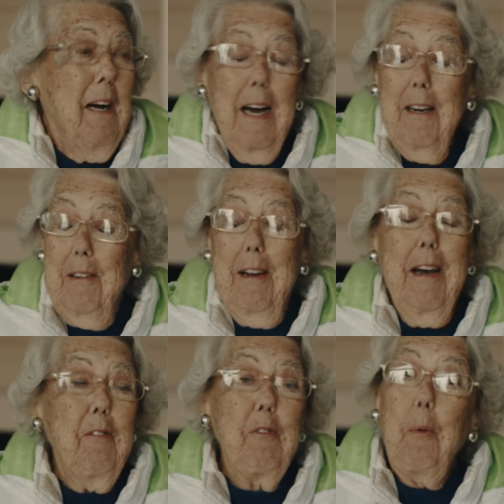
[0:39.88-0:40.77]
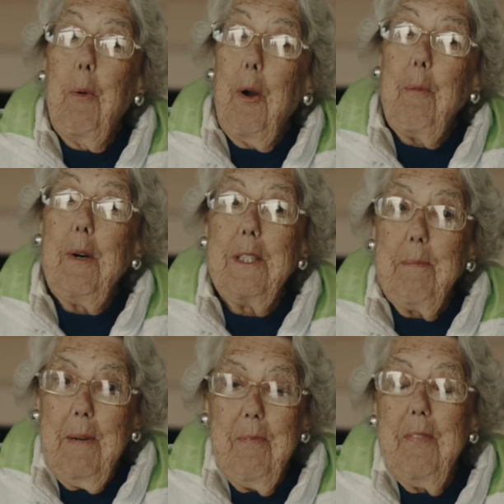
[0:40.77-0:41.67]
I don't know where it
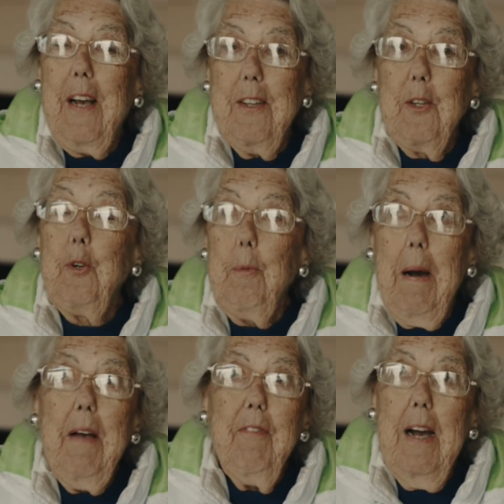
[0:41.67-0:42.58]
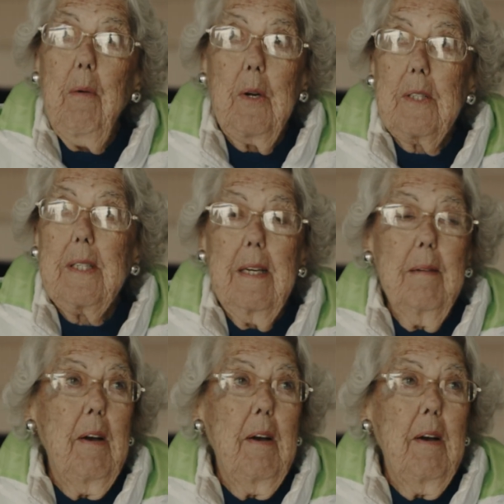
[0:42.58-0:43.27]
was, but you could buy fireworks there.